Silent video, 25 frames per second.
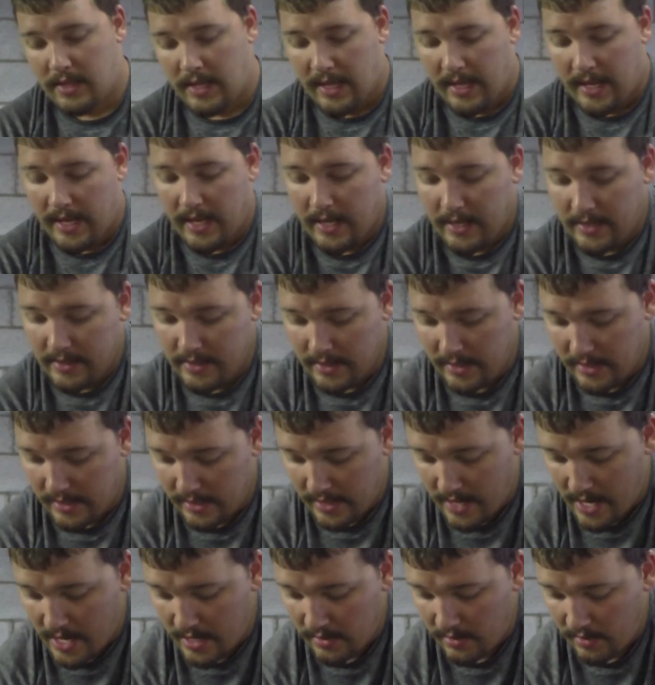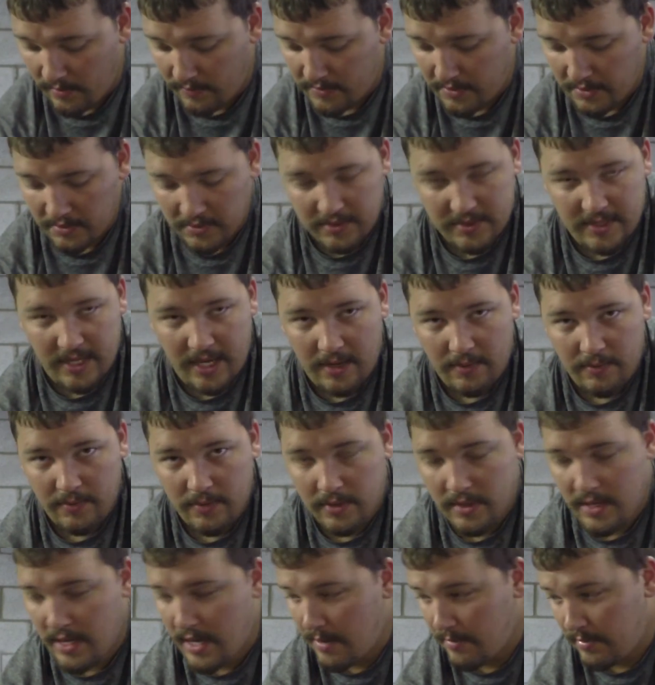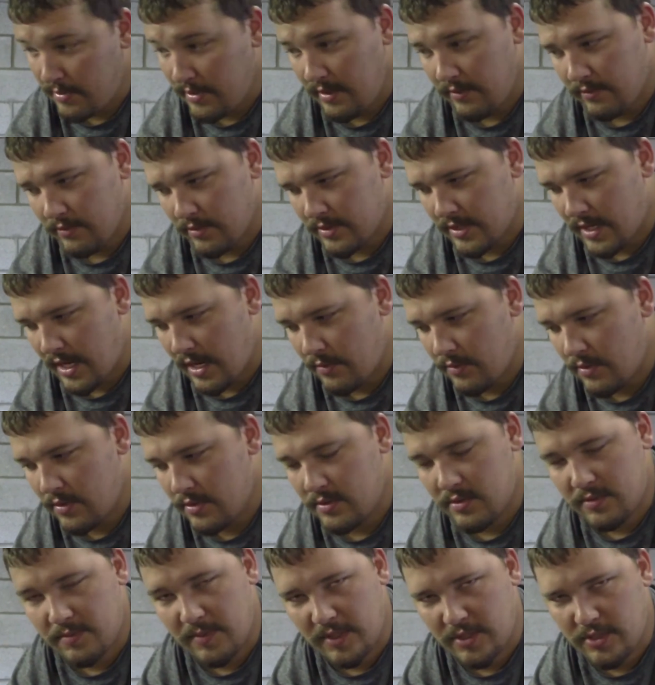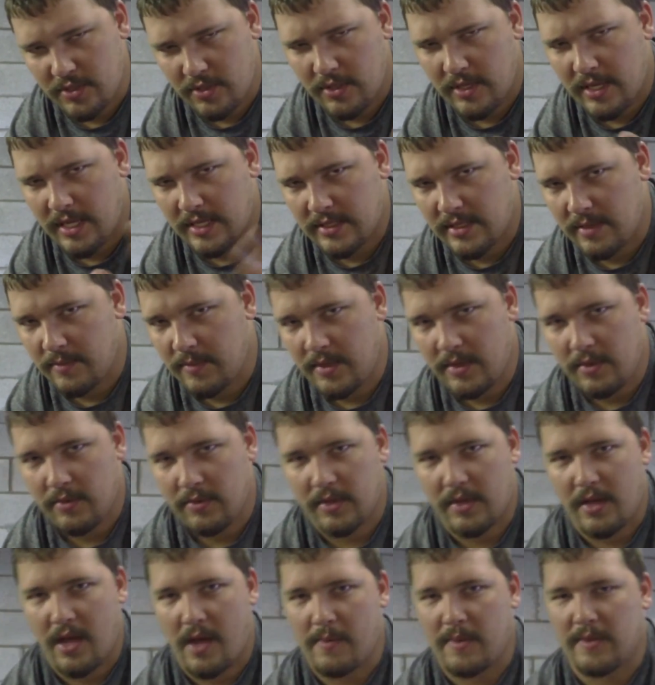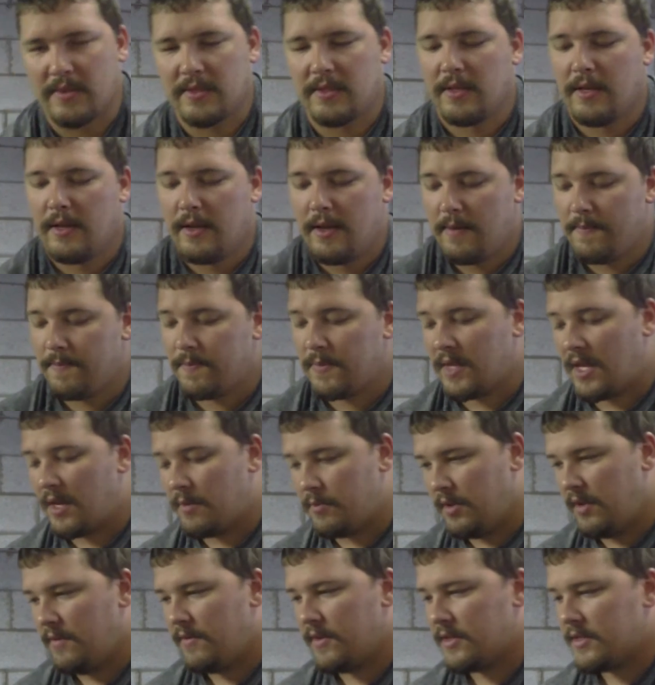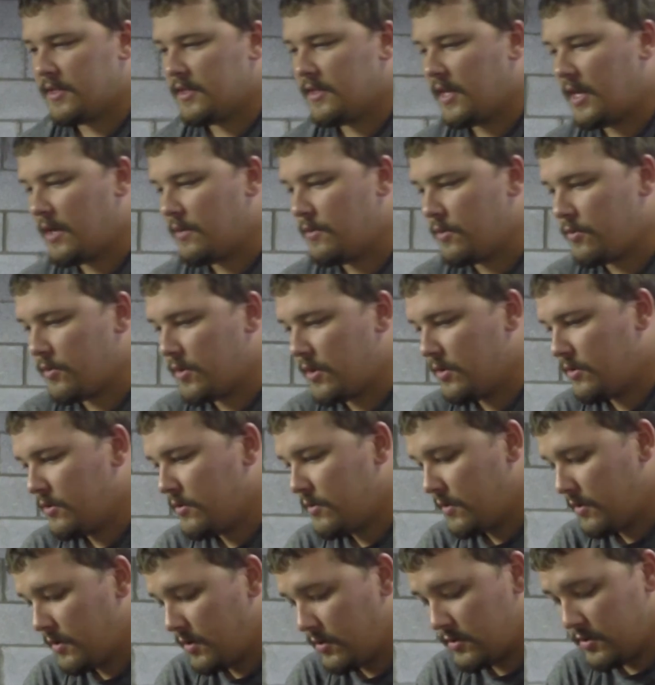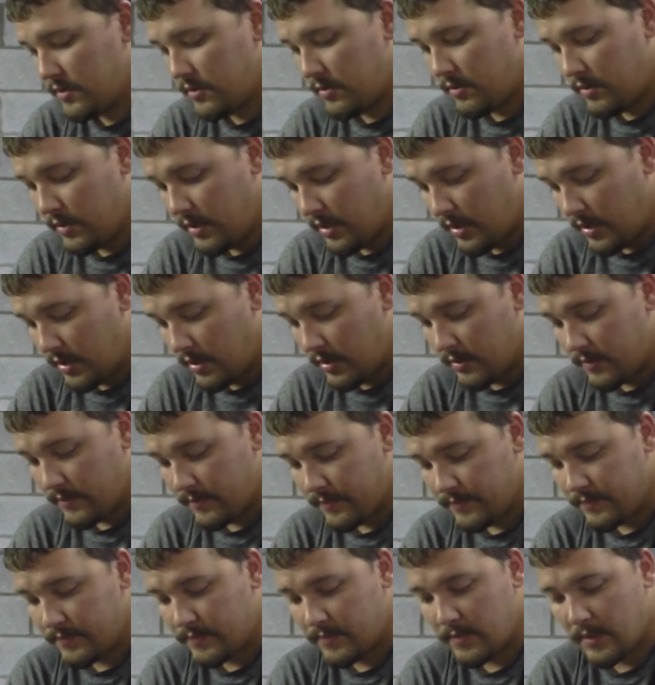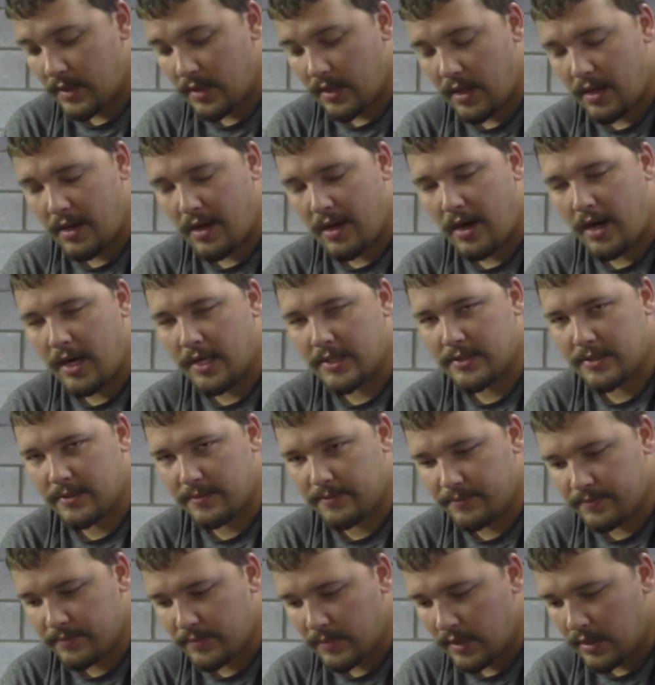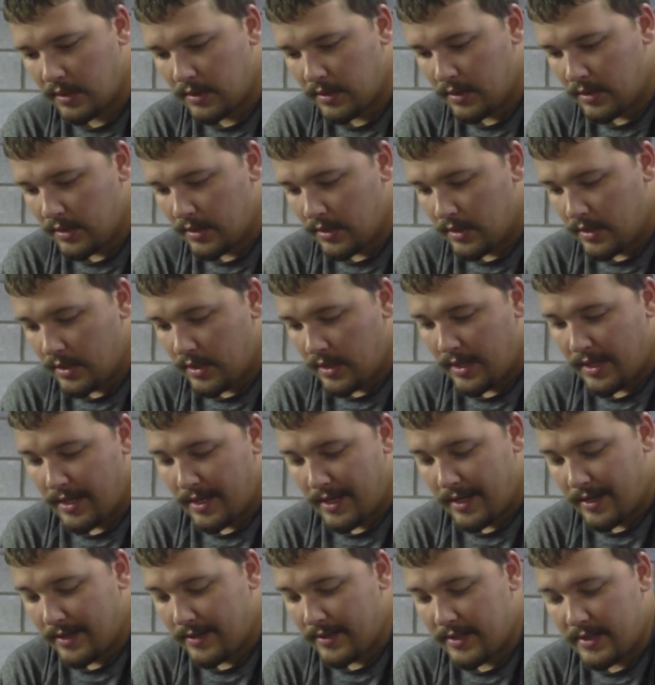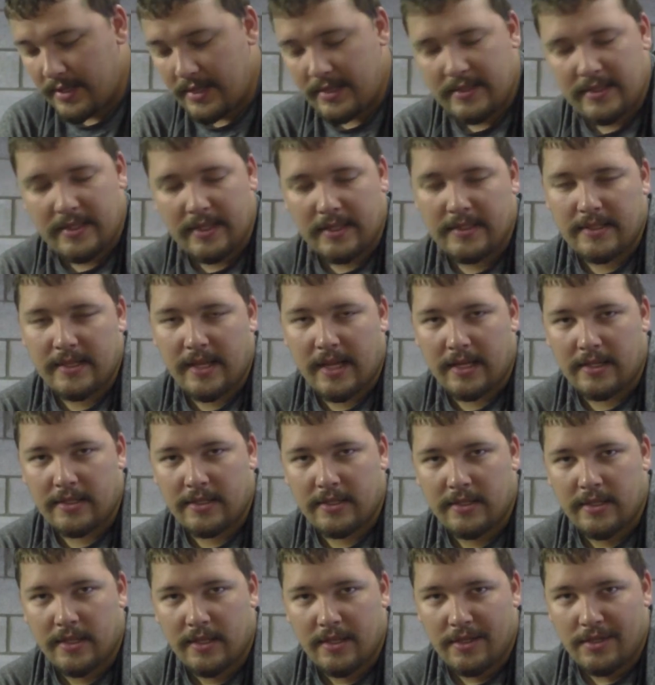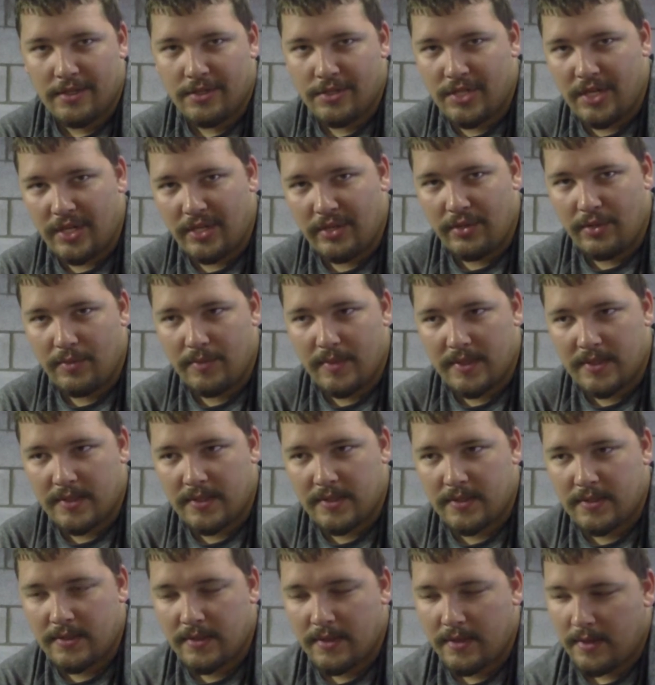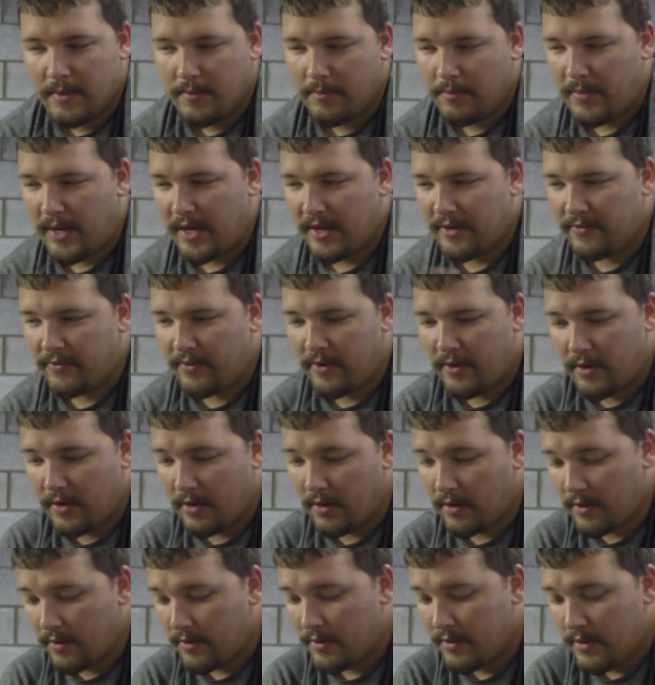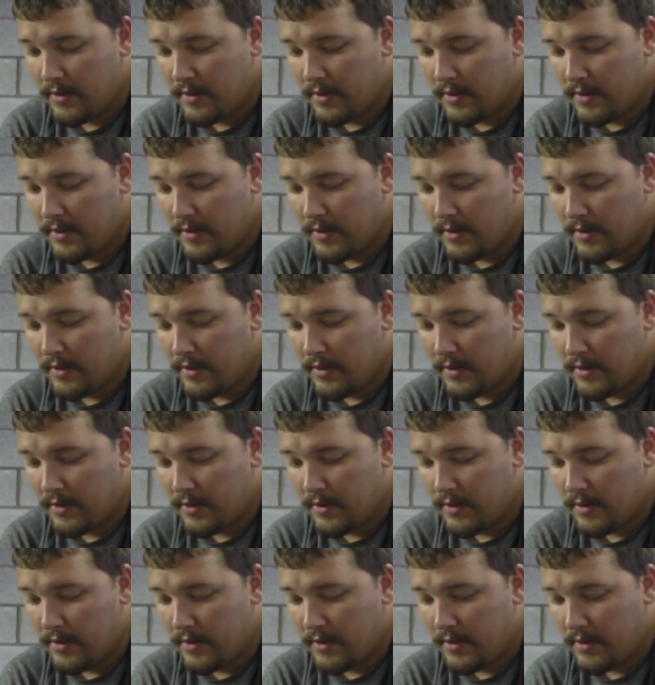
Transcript: and I love those Daiwa. I believe they're Daiwa. Just make sure you guys let me know in the comments. I believe that's a Daiwa reel. Those are awesome. The E6X G.Loomis by far